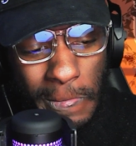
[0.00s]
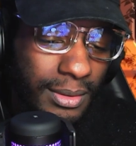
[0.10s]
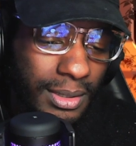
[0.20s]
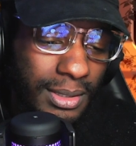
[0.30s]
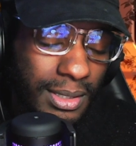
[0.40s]

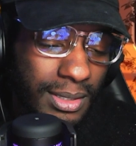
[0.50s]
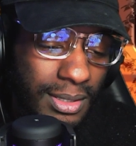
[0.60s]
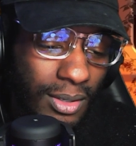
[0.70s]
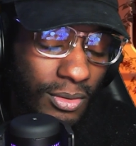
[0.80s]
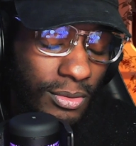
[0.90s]
This is
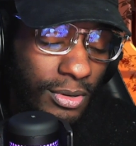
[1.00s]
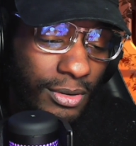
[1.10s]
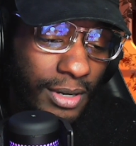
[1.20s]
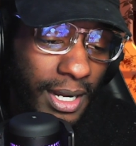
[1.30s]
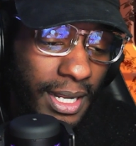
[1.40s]
so
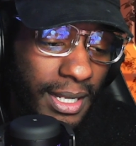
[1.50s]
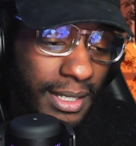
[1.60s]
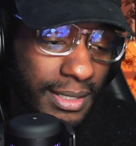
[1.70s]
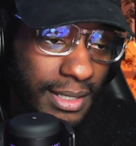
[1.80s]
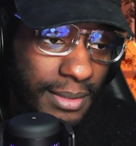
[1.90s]

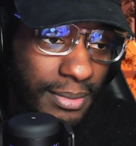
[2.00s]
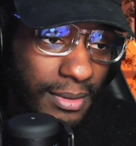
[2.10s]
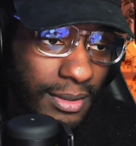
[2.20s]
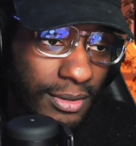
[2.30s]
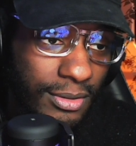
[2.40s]
crazy,
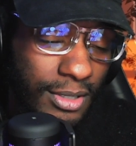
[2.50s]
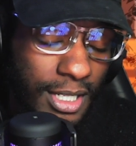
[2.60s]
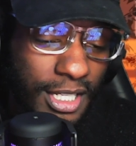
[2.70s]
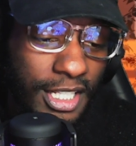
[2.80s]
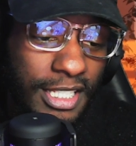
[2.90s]
bro.
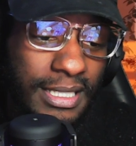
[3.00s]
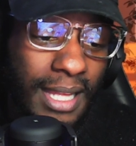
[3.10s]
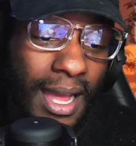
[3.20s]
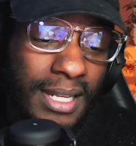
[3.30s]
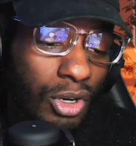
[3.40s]

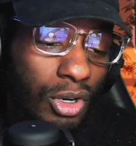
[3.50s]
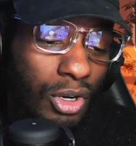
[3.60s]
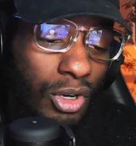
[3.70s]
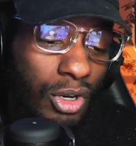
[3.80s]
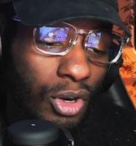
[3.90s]
Sanji
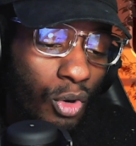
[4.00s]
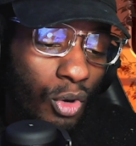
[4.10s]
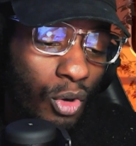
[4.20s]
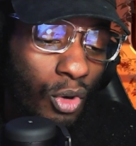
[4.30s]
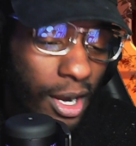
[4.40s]
and
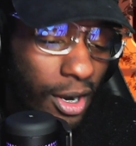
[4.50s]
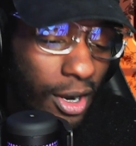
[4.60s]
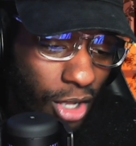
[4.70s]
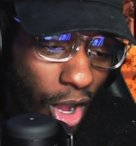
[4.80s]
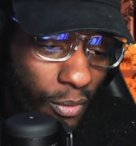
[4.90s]
Zoro, where are
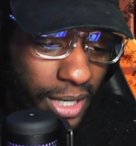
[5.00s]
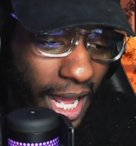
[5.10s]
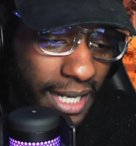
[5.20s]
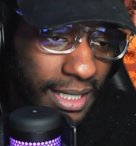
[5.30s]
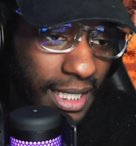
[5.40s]
y'all when
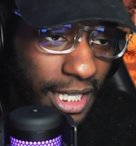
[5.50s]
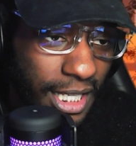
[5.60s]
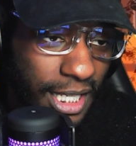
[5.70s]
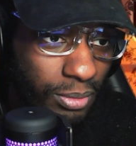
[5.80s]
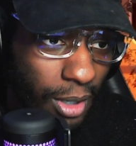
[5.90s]
I
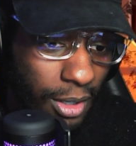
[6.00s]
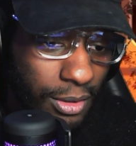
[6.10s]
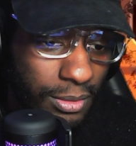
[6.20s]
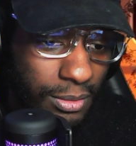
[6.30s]
need you, bro?